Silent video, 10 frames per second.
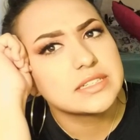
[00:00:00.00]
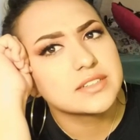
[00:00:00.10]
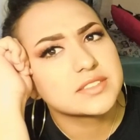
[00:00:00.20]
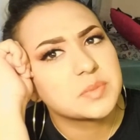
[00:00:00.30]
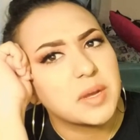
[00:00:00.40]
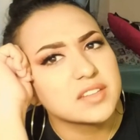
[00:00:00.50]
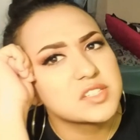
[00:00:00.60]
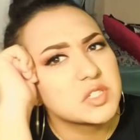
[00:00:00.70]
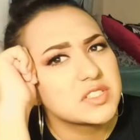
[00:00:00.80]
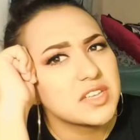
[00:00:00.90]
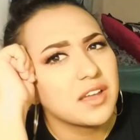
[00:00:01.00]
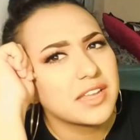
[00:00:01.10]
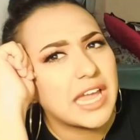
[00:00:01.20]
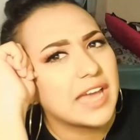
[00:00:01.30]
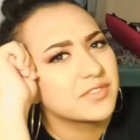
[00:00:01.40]
a sponsored
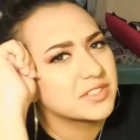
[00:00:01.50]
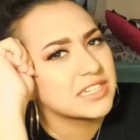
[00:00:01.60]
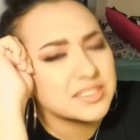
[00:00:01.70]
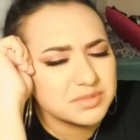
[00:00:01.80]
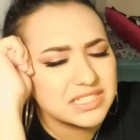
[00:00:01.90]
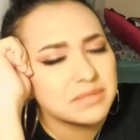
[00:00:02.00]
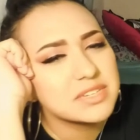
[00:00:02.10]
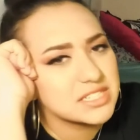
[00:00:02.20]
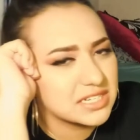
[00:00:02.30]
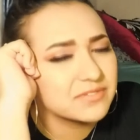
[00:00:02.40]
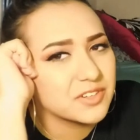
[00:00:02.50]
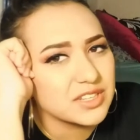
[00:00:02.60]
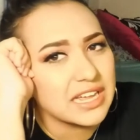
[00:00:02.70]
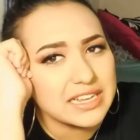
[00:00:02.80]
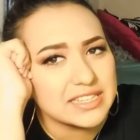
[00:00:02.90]
song, advertisement thing, majiggy for
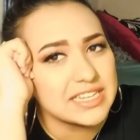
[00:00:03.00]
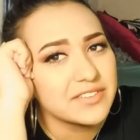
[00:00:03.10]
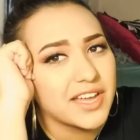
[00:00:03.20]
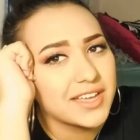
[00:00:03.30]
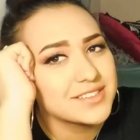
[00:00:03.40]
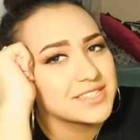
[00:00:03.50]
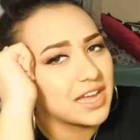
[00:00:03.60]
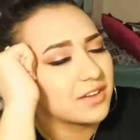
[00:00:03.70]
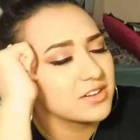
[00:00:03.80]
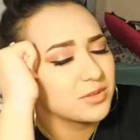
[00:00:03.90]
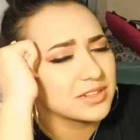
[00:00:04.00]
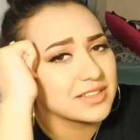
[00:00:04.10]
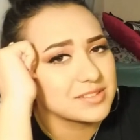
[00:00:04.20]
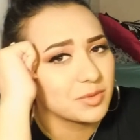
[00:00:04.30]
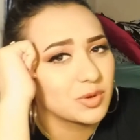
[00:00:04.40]
like Levi's. I don't know the
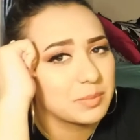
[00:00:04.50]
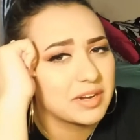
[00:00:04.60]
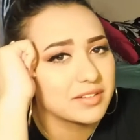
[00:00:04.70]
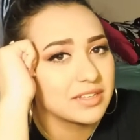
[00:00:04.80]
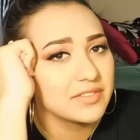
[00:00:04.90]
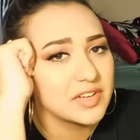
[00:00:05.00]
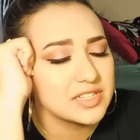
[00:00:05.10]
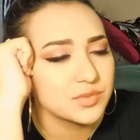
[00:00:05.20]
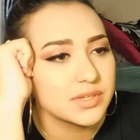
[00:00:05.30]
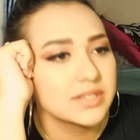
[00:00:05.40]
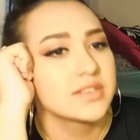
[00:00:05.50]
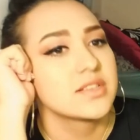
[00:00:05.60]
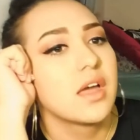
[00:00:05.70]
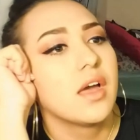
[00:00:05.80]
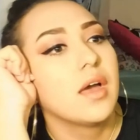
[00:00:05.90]
last time I wore a pair of Levi's was,
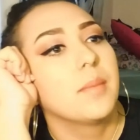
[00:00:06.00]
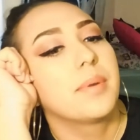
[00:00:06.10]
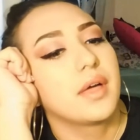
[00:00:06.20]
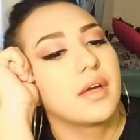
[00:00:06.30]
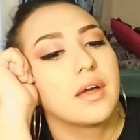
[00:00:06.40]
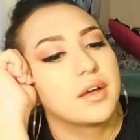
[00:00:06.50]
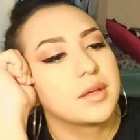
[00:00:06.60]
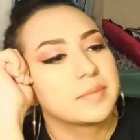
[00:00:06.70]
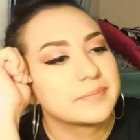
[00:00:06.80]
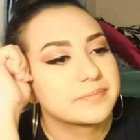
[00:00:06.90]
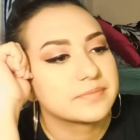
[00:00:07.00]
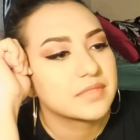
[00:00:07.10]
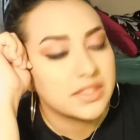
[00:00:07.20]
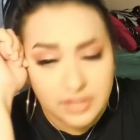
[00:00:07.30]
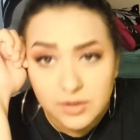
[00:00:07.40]
but, um,
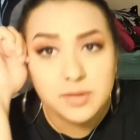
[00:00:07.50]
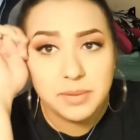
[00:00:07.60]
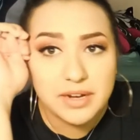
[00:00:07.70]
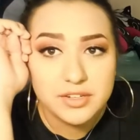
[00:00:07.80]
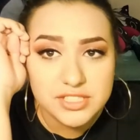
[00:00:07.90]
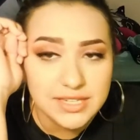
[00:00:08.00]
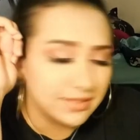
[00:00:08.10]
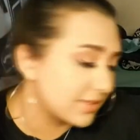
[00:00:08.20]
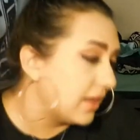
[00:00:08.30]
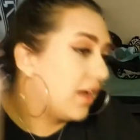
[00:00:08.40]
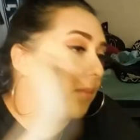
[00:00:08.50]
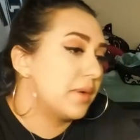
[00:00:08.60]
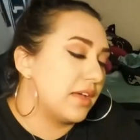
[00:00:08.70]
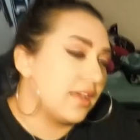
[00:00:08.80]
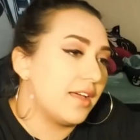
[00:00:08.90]
they're good pair of jeans.
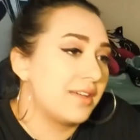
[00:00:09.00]
But,